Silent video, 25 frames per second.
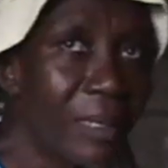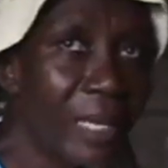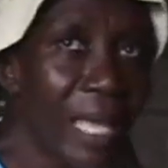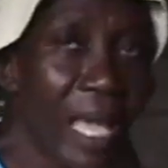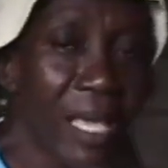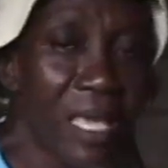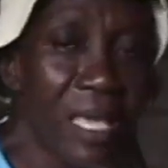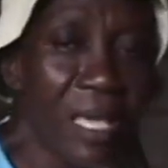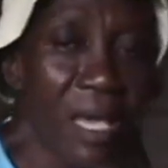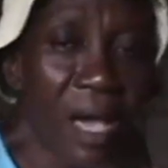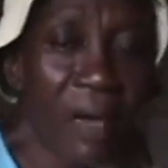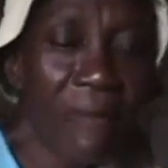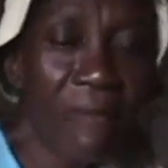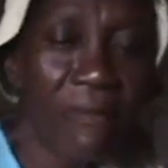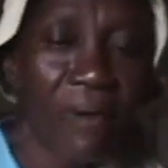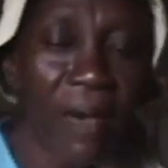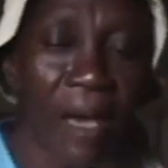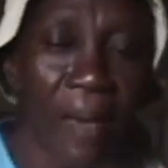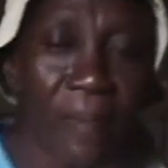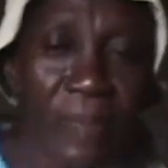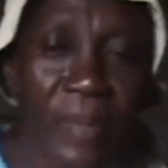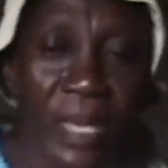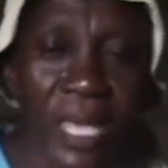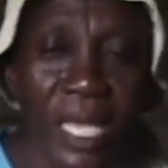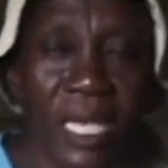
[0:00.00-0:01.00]
Like -huh. you uh-huh. have
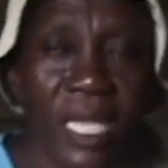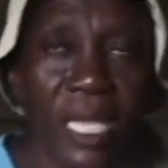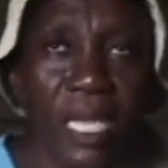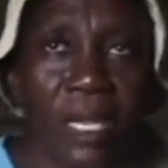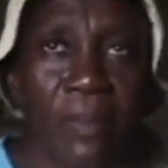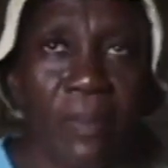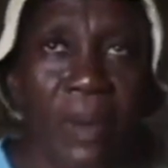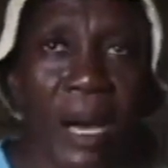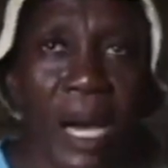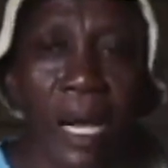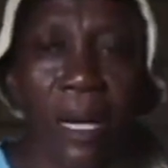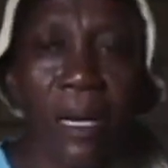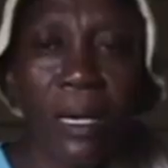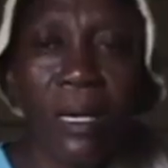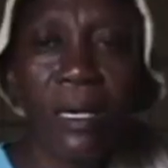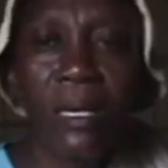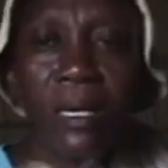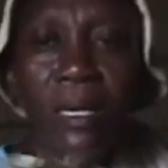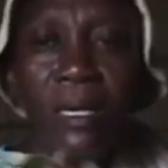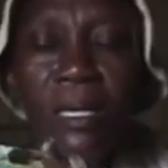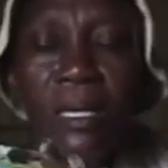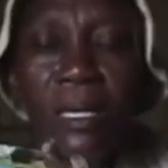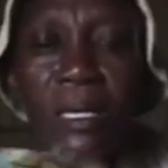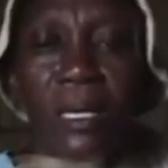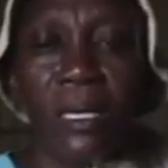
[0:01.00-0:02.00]
a peel in the back.
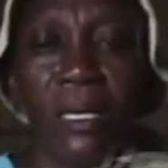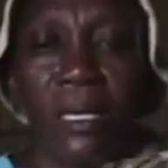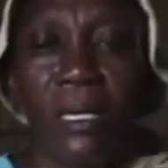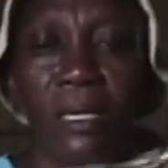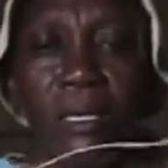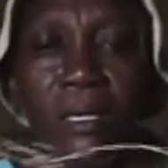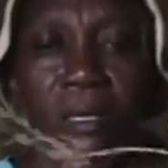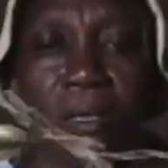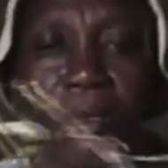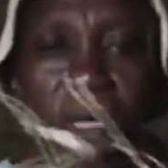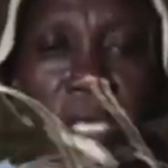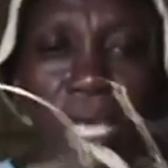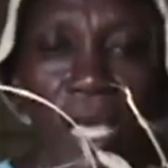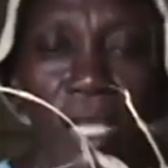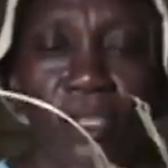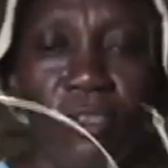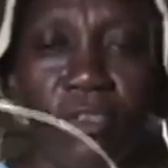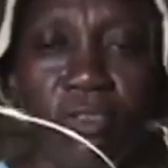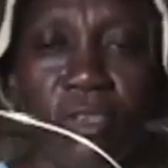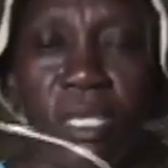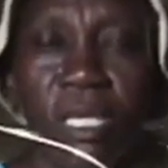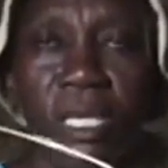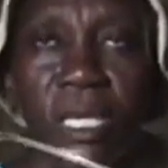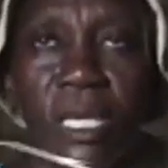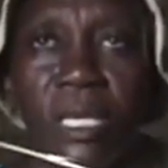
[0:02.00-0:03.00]
Uh-huh. you can
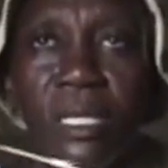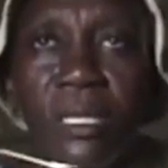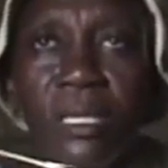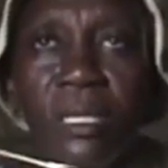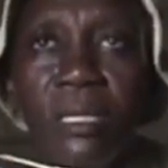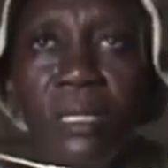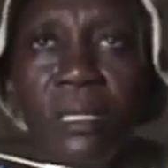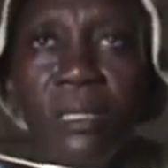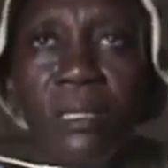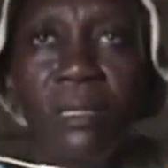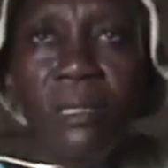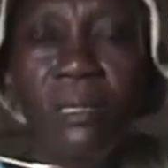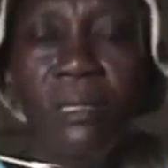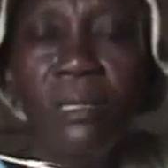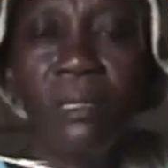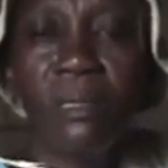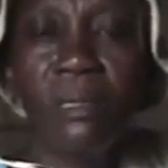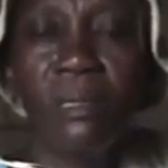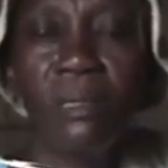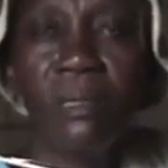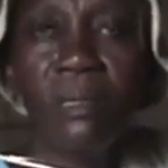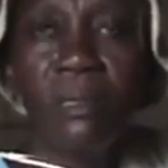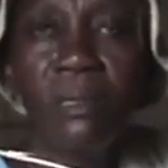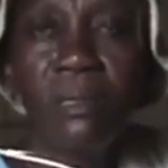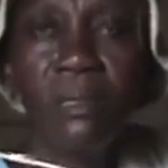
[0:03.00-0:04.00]
drink it.
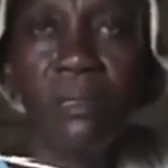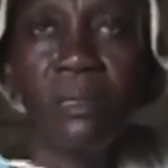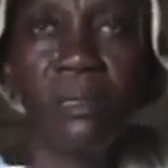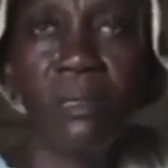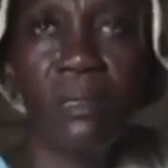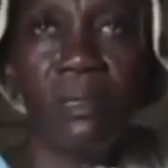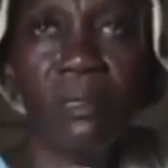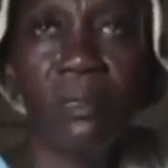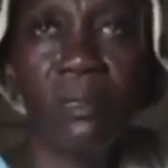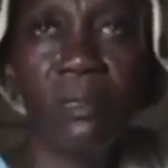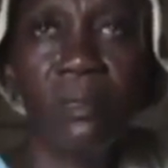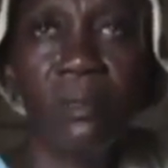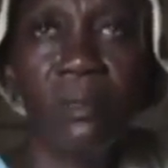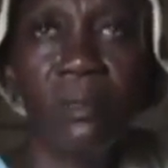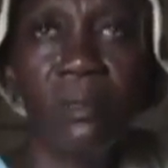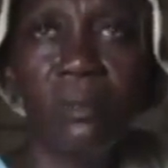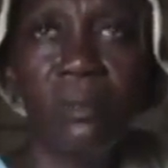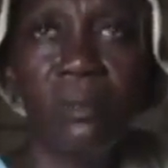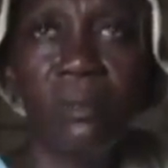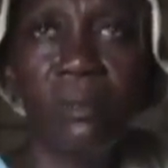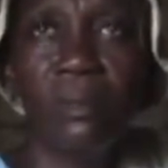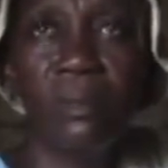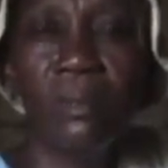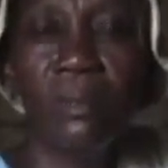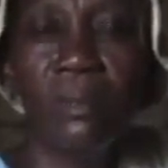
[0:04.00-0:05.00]
Is it all over
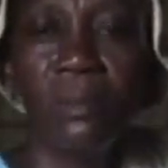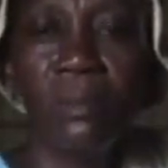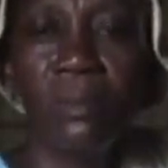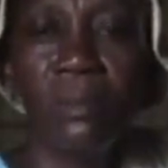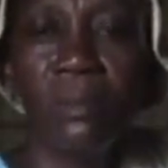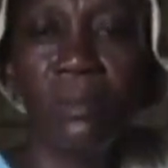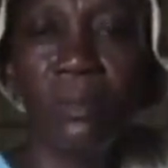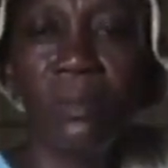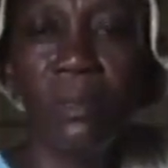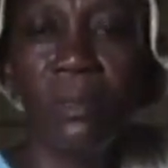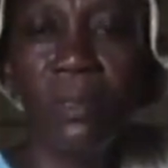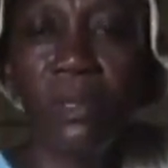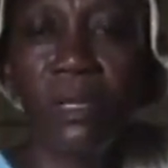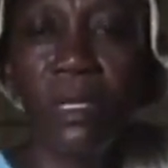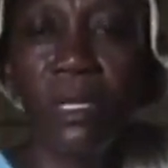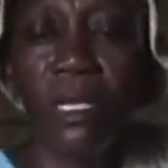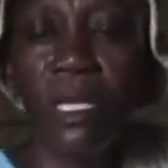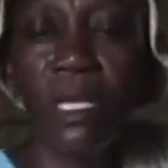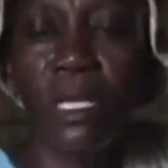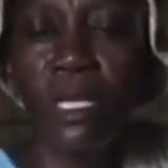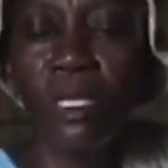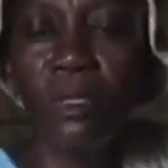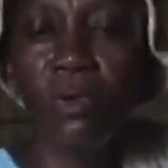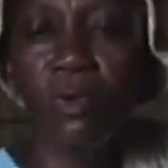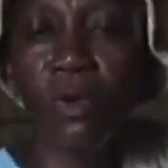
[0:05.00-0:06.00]
Jamaica?
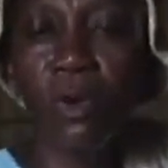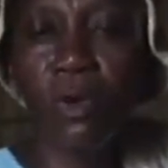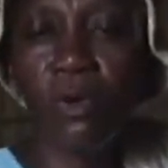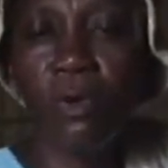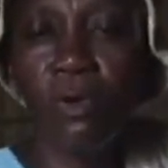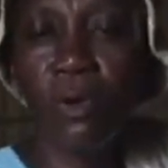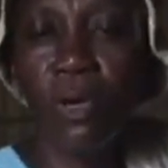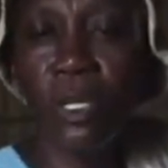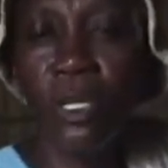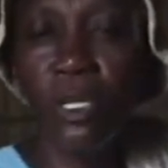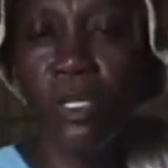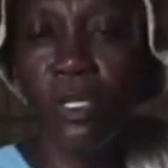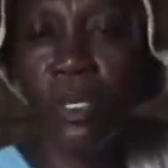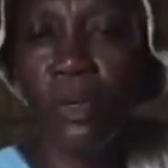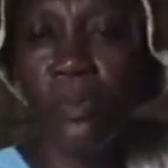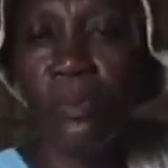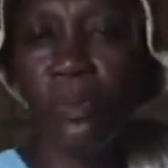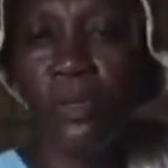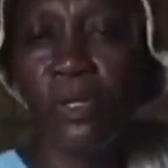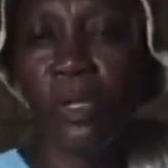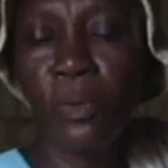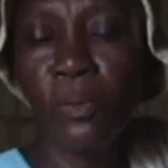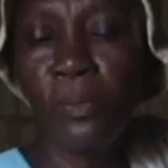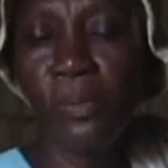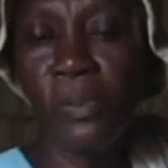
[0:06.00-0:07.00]
It don't go in some
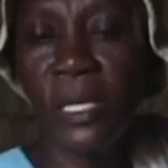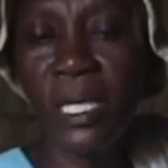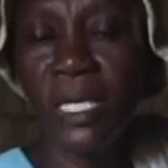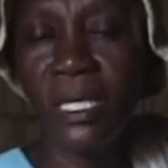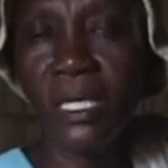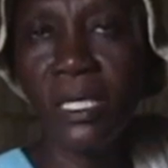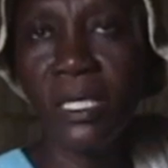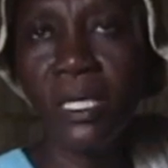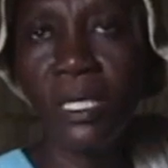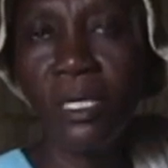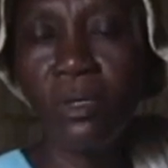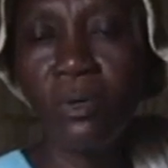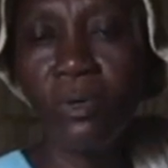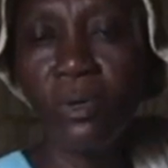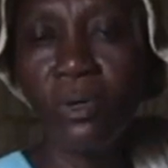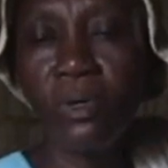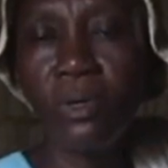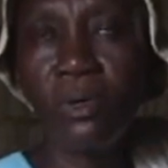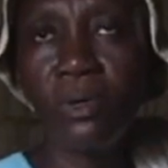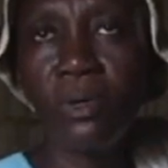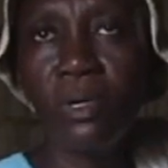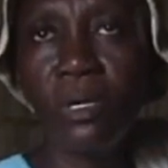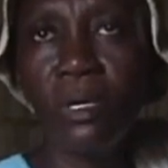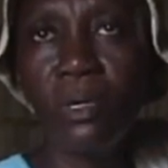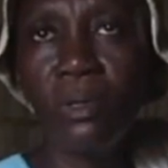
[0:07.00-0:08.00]
some places it
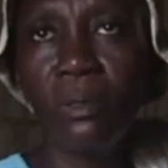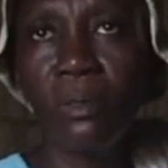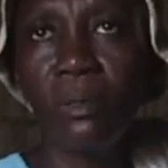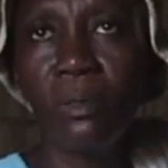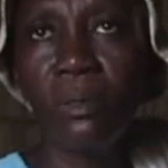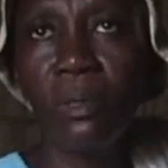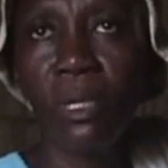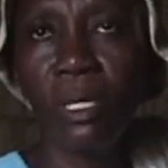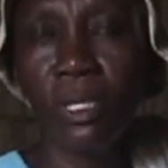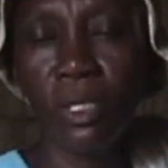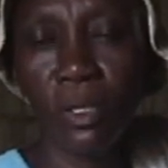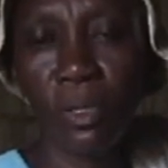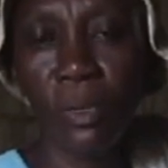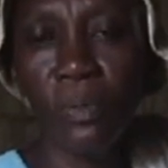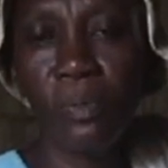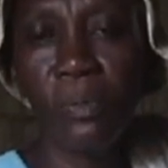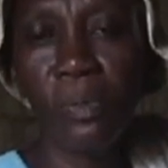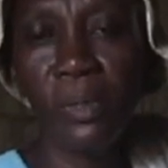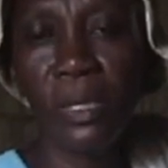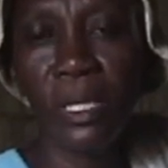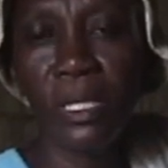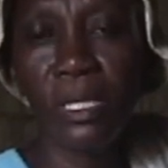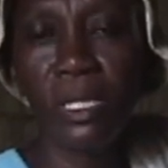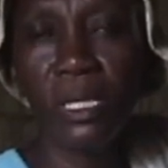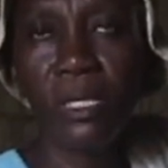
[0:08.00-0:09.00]
don't go, you know, and some
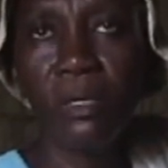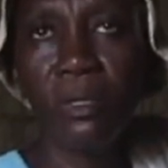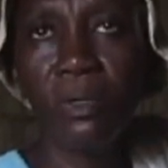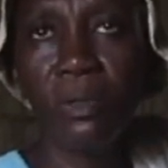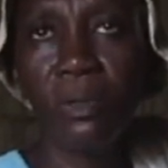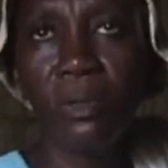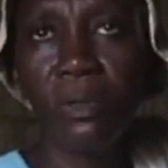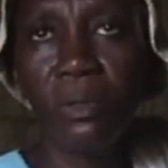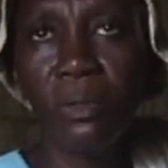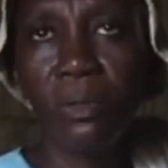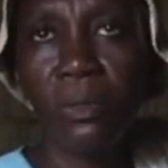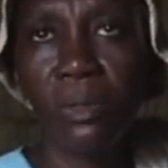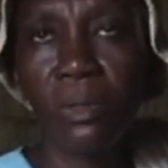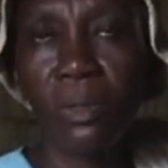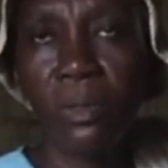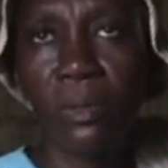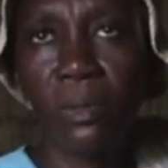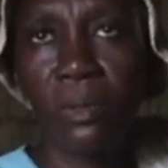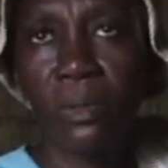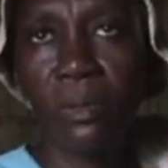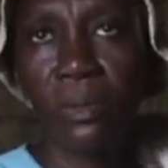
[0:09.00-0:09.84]
places it go. In St.